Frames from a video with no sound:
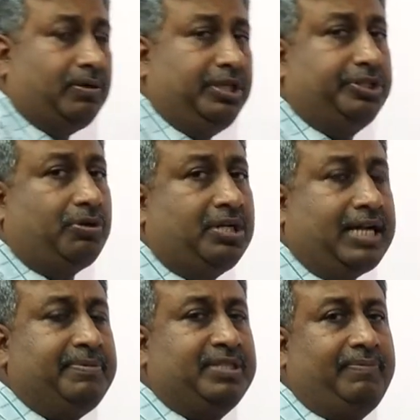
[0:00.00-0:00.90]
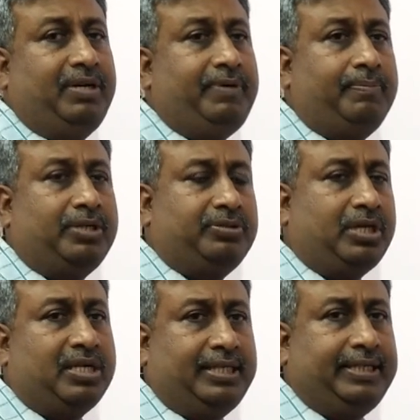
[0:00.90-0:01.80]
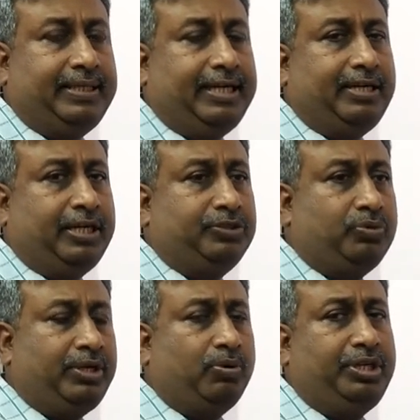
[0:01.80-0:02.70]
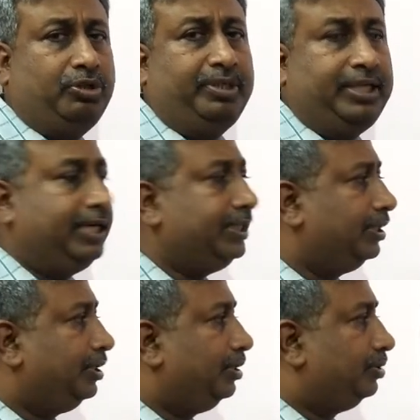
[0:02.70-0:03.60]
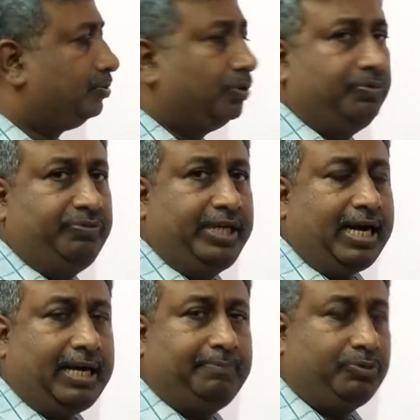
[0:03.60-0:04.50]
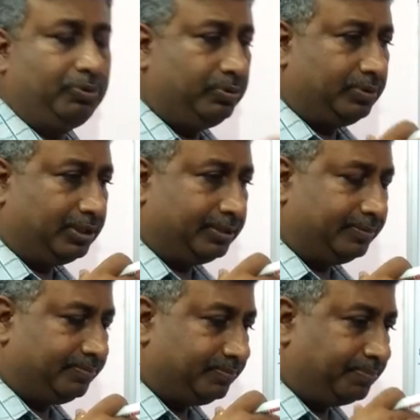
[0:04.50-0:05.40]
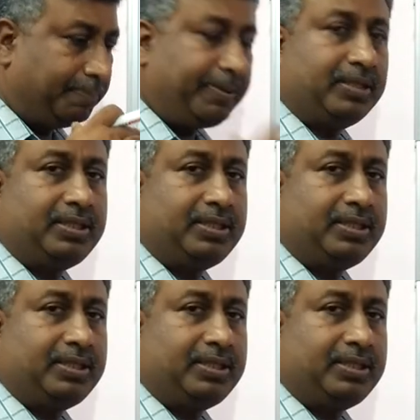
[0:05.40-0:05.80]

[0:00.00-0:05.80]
only short time is available, monsoon already delayed and sowing going to be delay. So we have to prepare